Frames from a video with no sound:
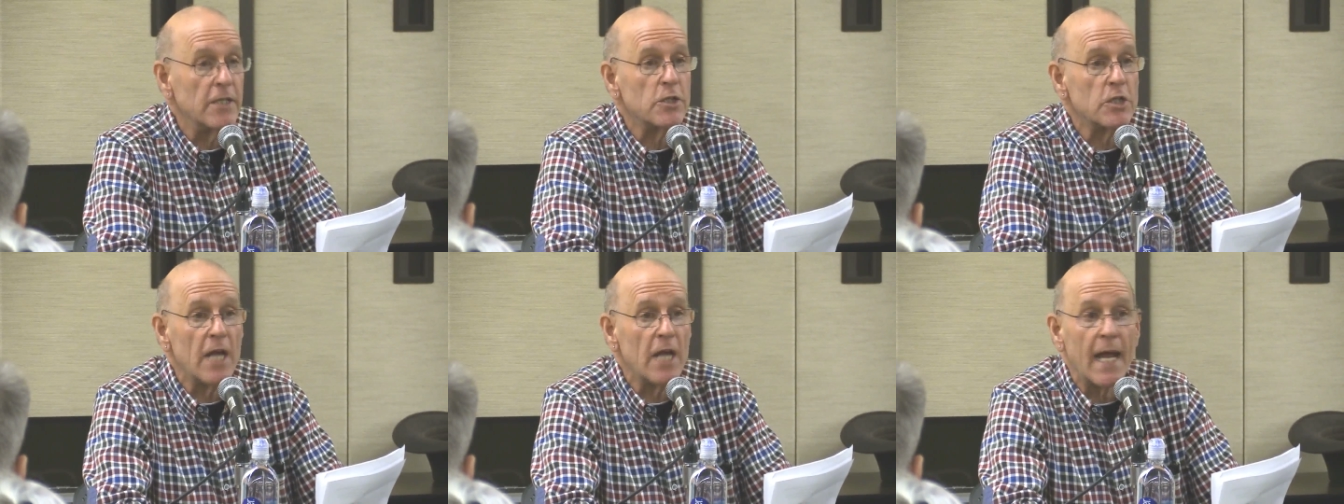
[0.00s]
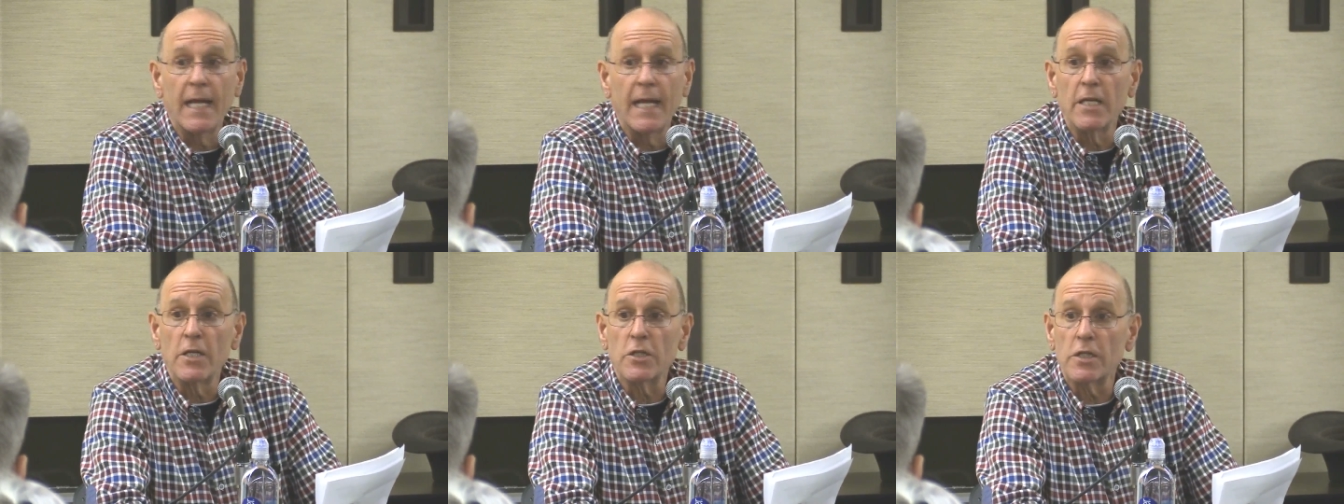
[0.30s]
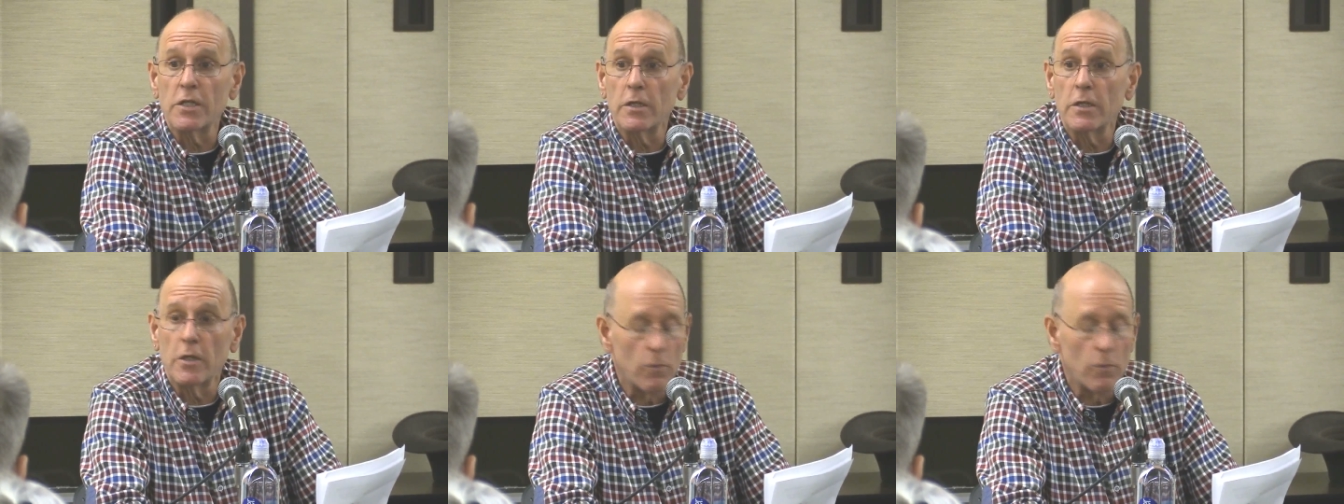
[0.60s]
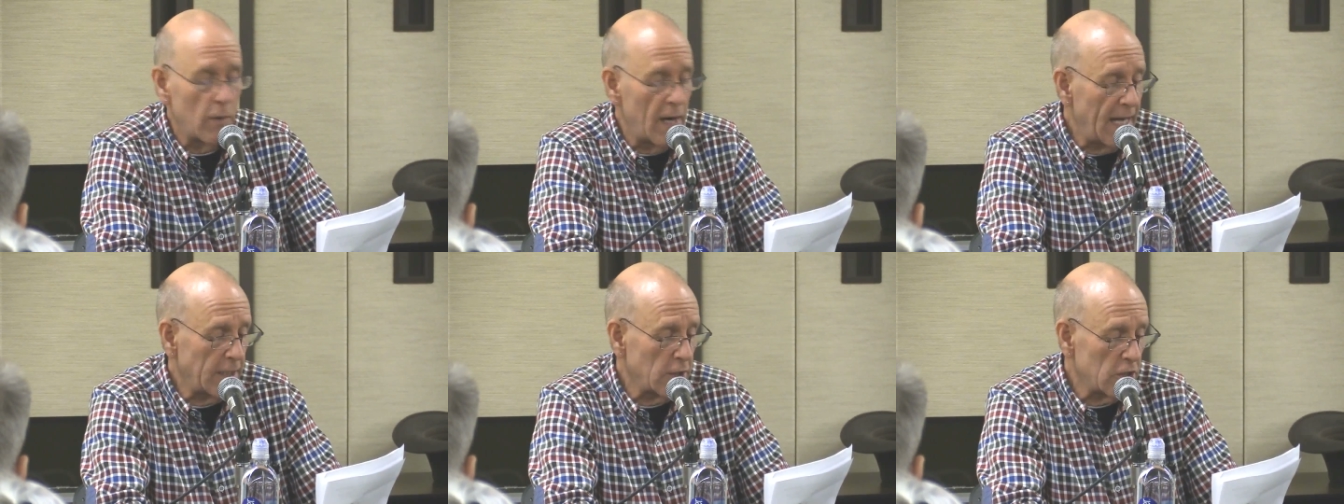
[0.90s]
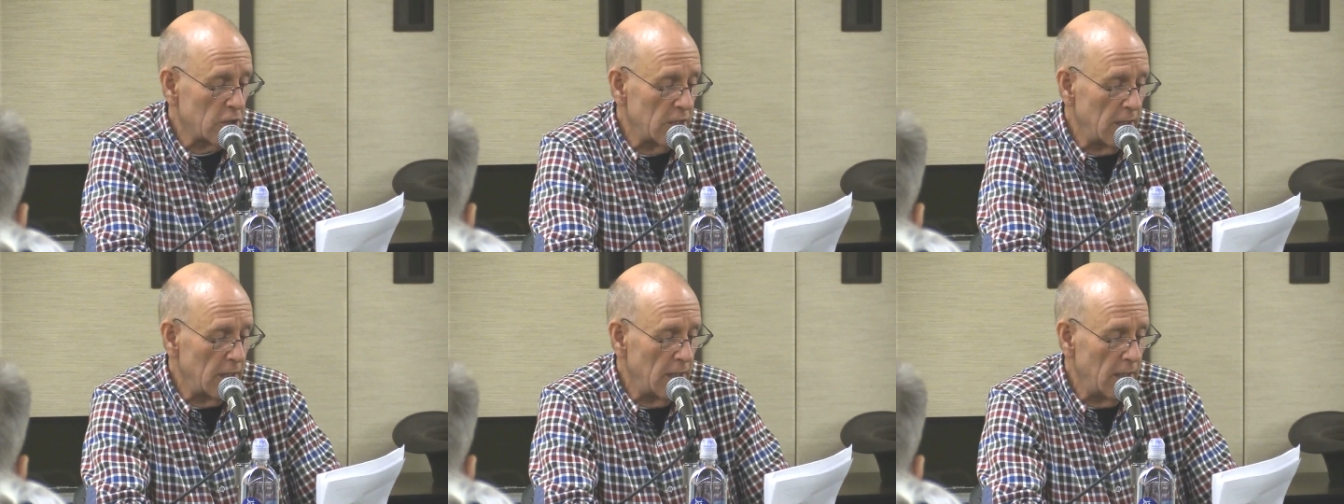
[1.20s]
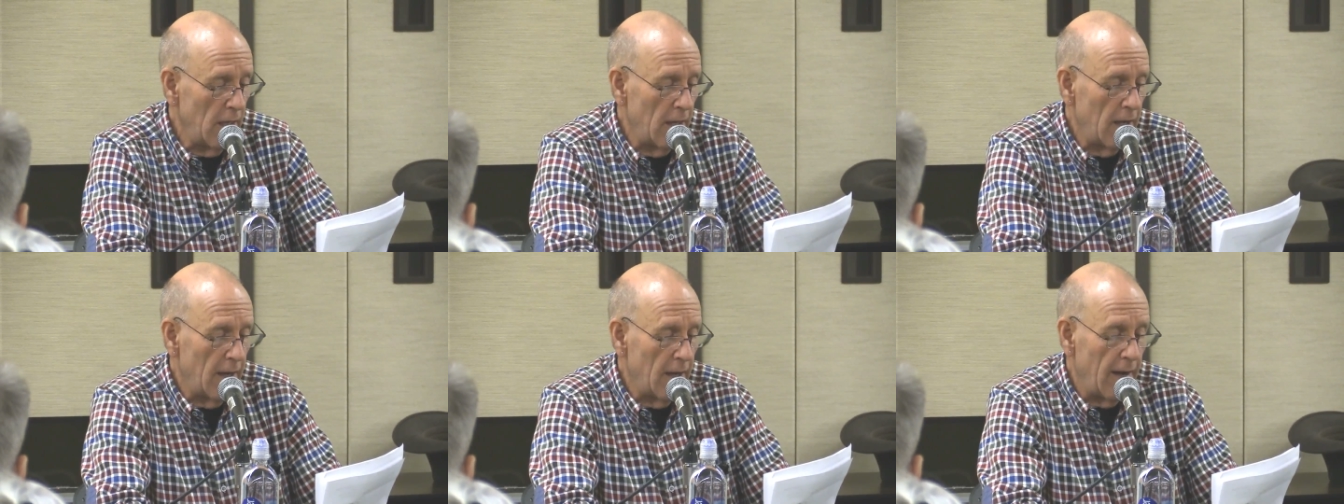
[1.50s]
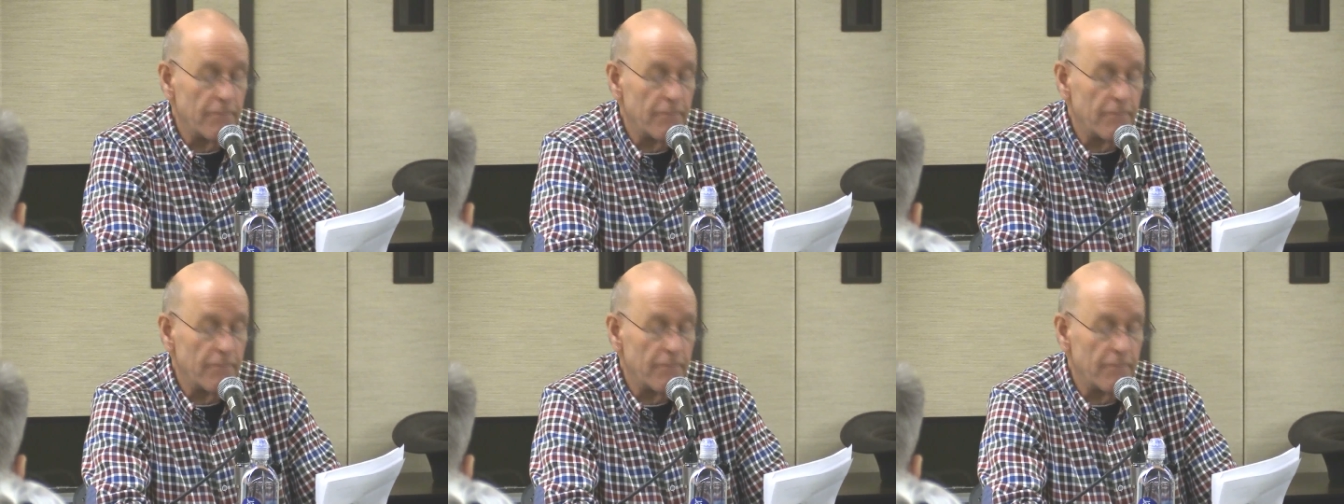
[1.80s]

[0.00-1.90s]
and change the direction